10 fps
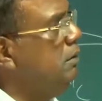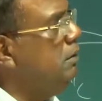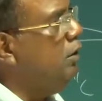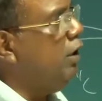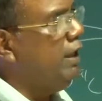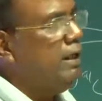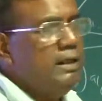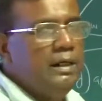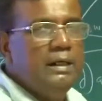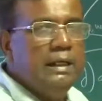the
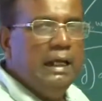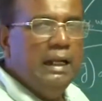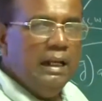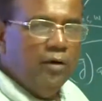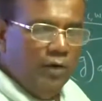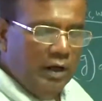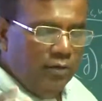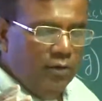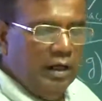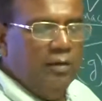horizontal tail,
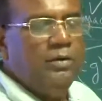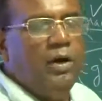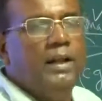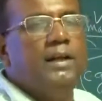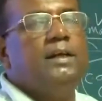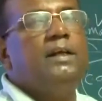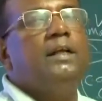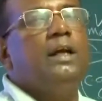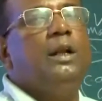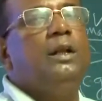one of the horizontal
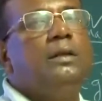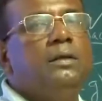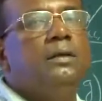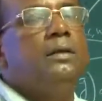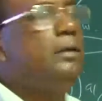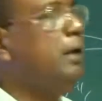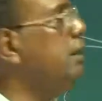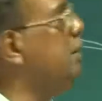tail, right?